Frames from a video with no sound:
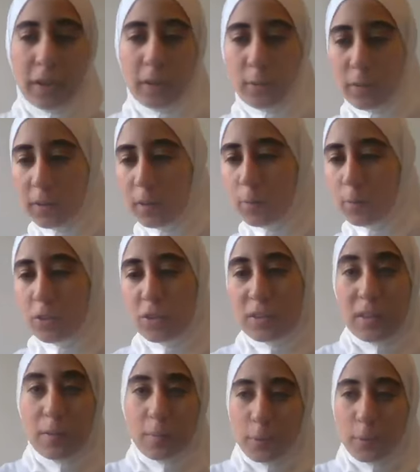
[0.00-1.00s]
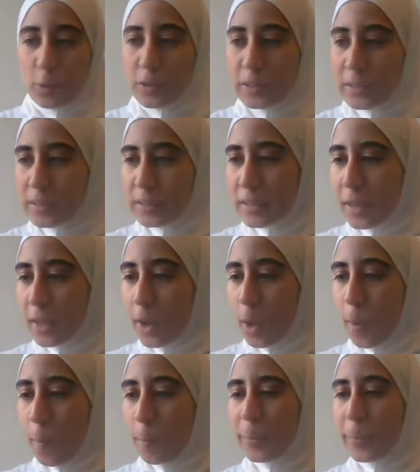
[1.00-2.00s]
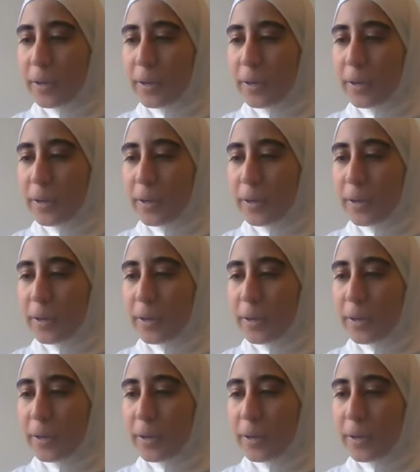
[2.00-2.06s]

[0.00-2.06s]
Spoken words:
out, which is important.